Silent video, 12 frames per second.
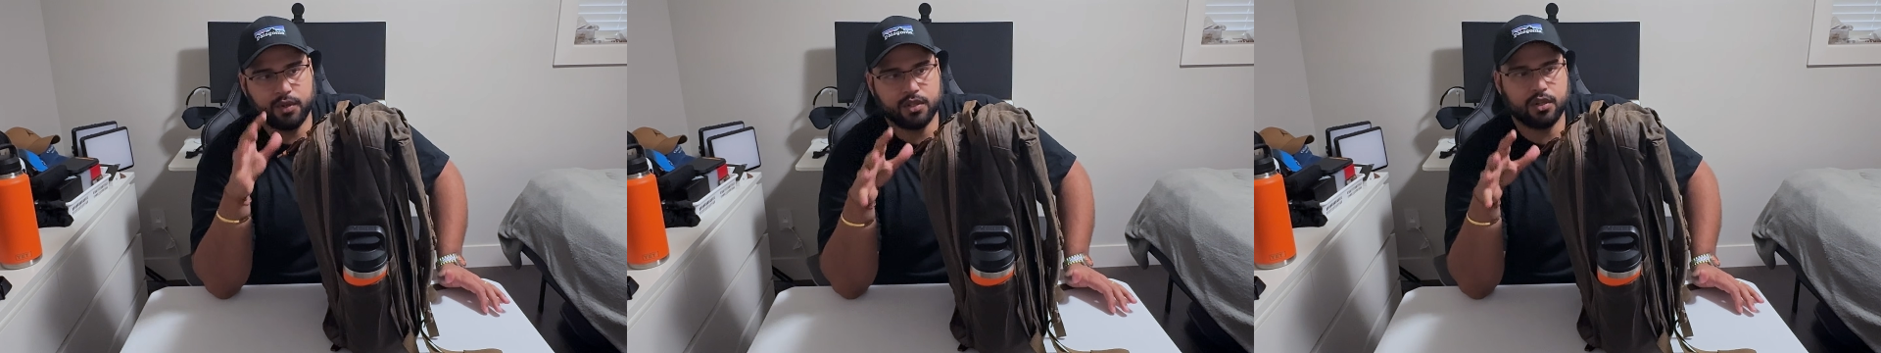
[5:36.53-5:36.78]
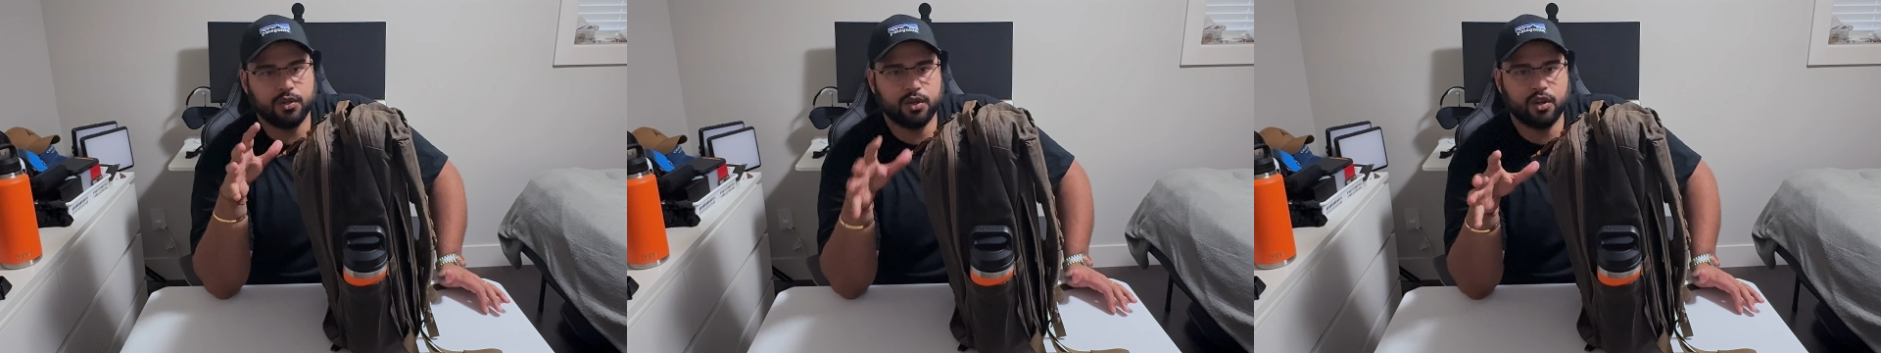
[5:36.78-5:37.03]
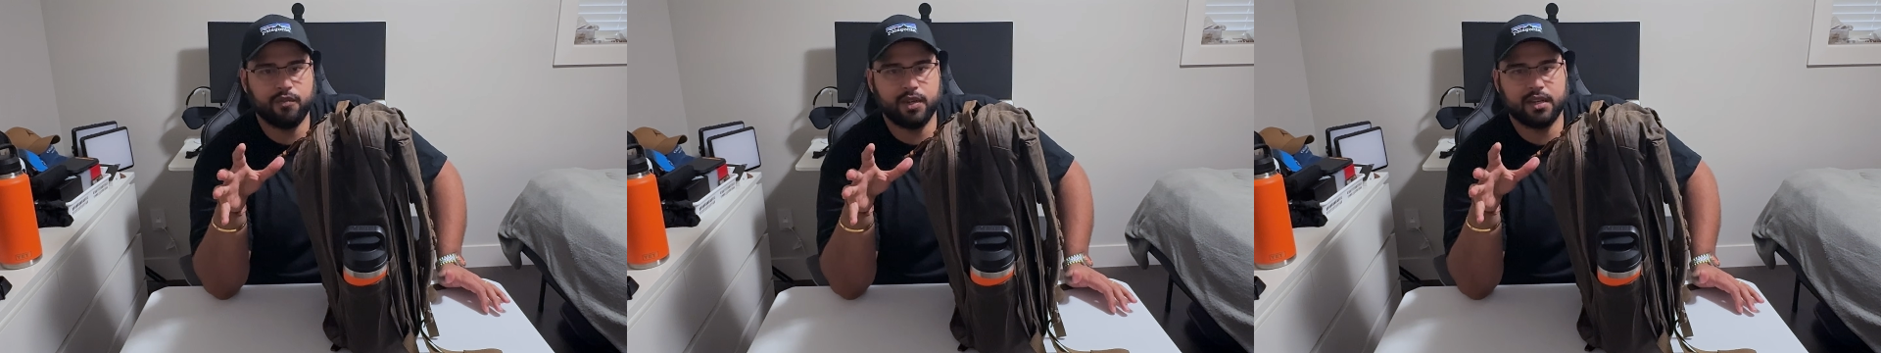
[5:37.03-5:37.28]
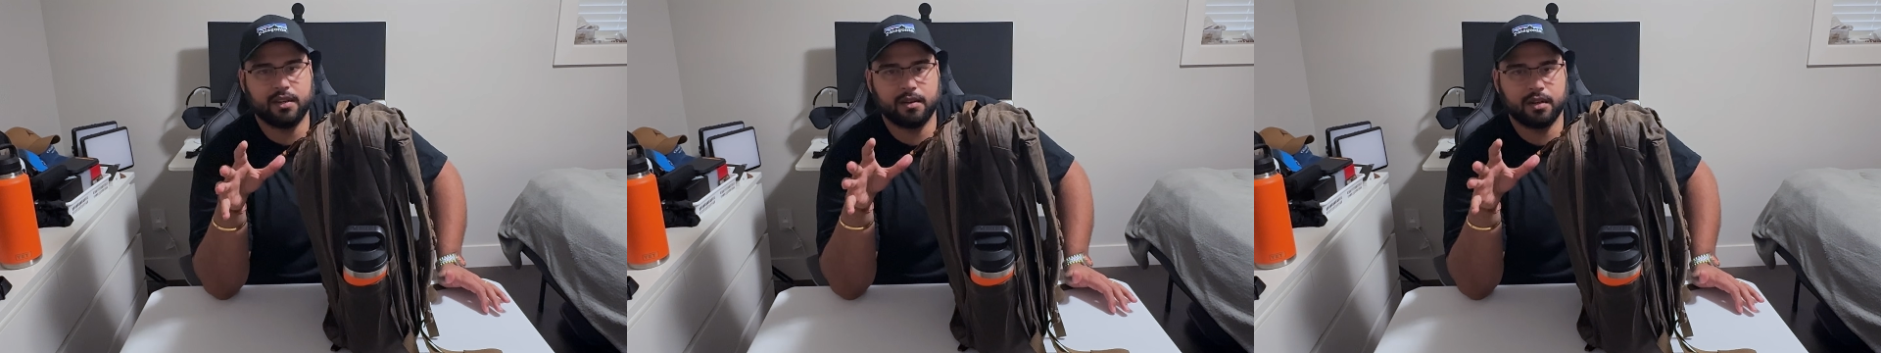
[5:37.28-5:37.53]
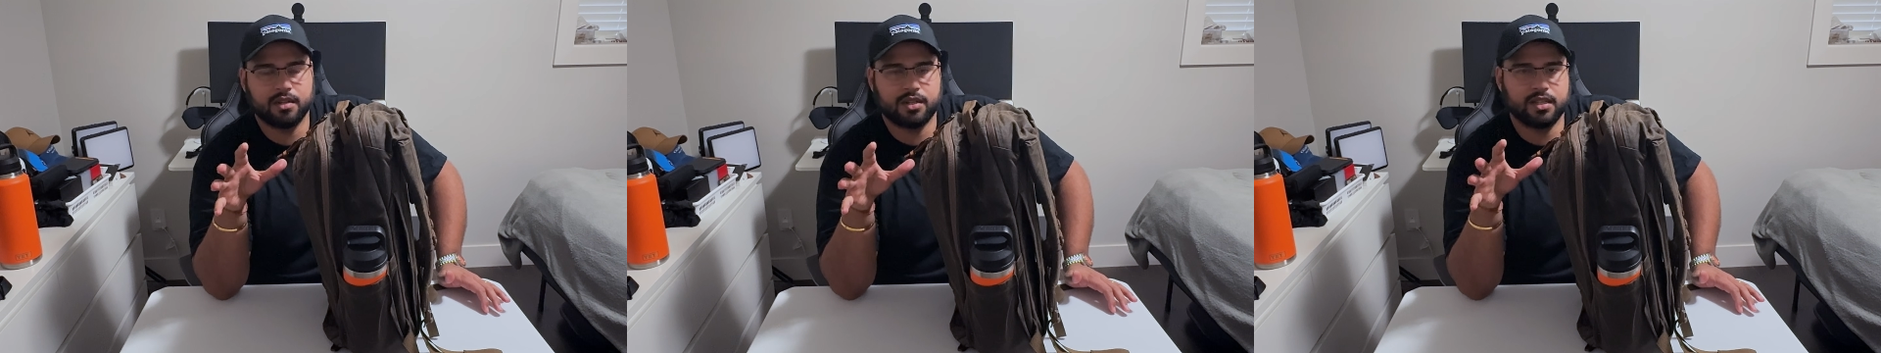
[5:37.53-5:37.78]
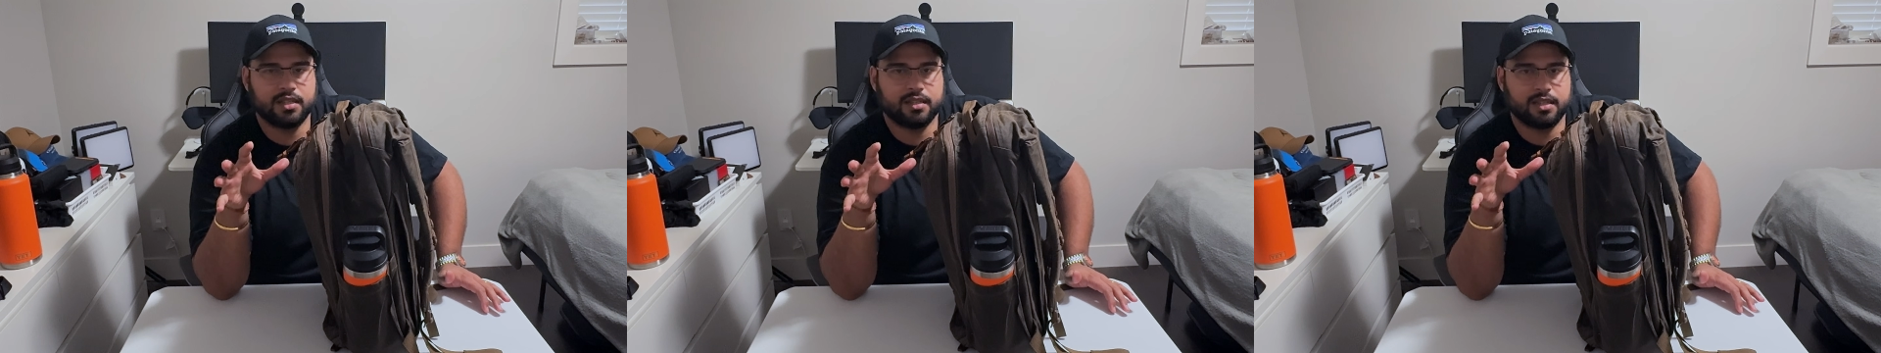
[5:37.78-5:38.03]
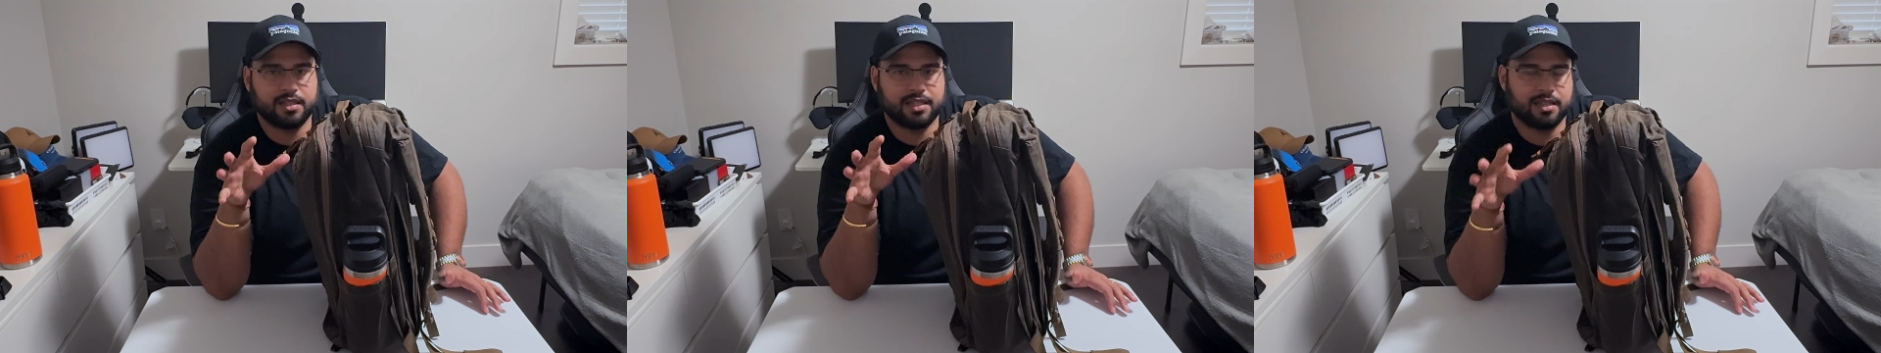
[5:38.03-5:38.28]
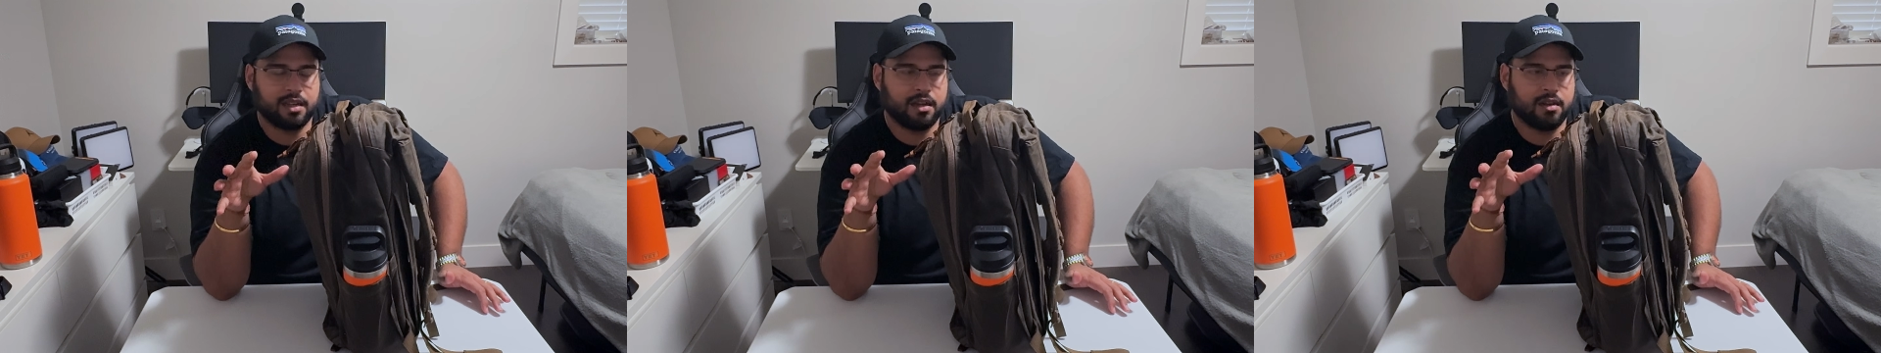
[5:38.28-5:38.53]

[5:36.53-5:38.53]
look of it just